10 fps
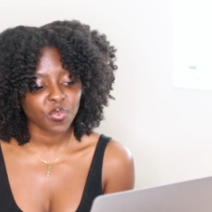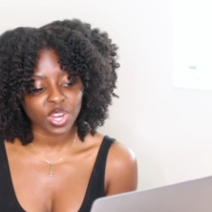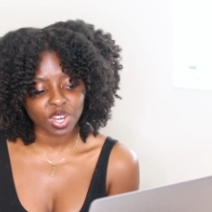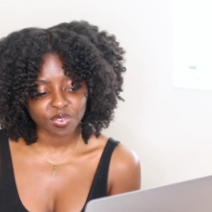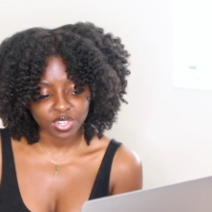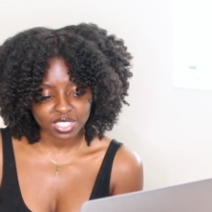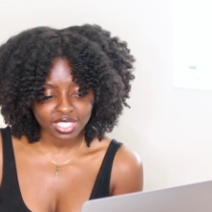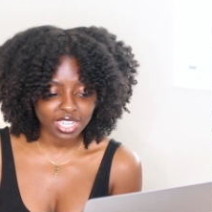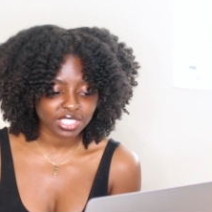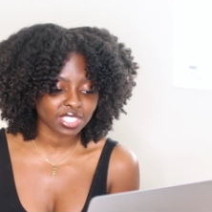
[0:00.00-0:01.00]
very
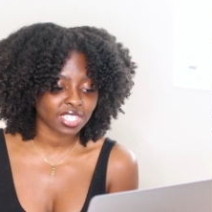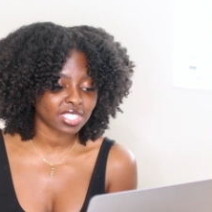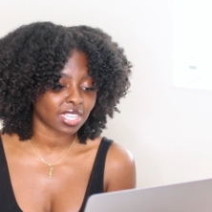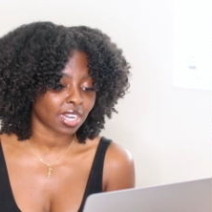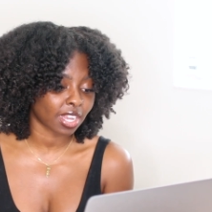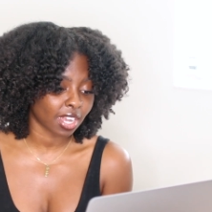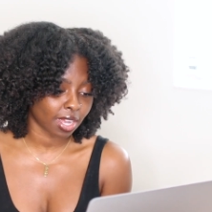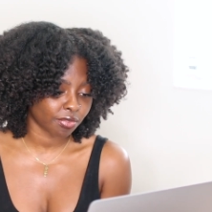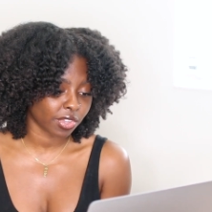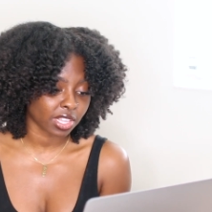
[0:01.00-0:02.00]
flirtatious, and I
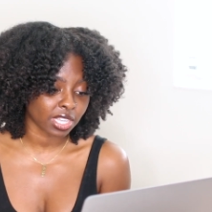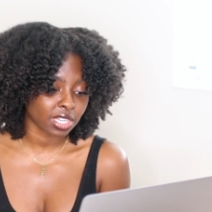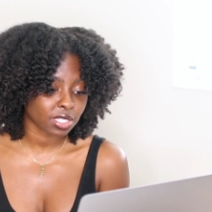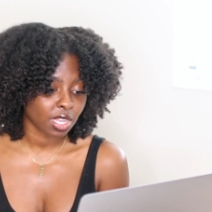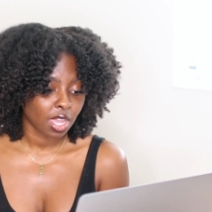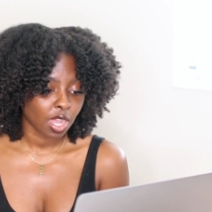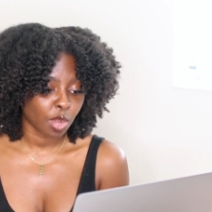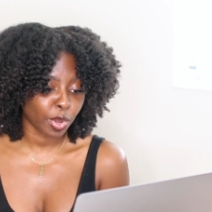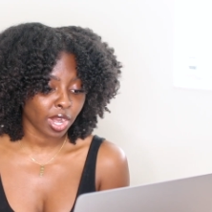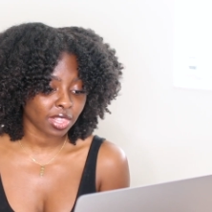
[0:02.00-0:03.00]
caught feelings.
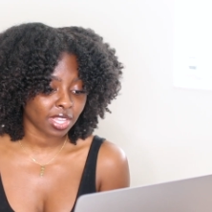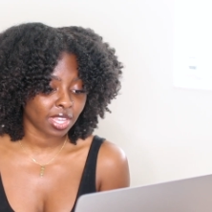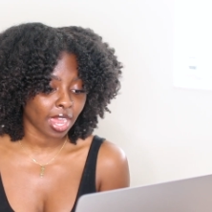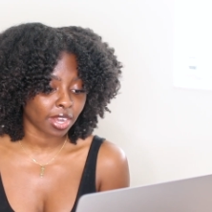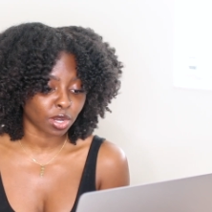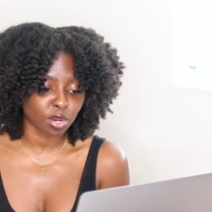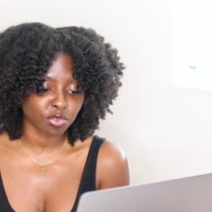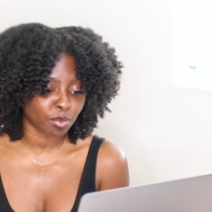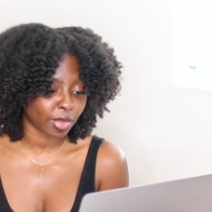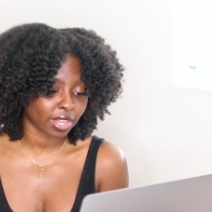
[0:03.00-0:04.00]
Apparently he had a
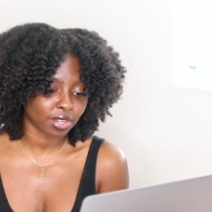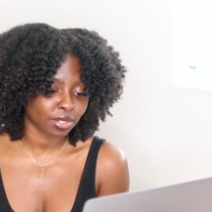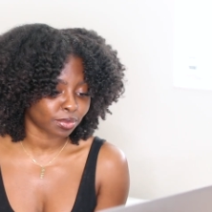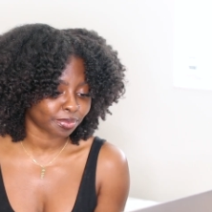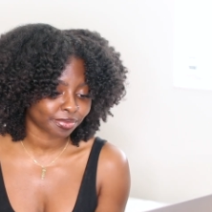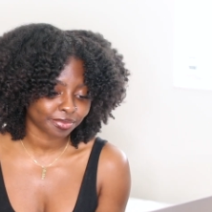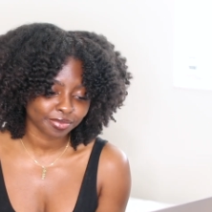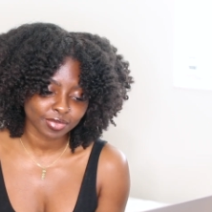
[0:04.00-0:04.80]
girlfriend back home.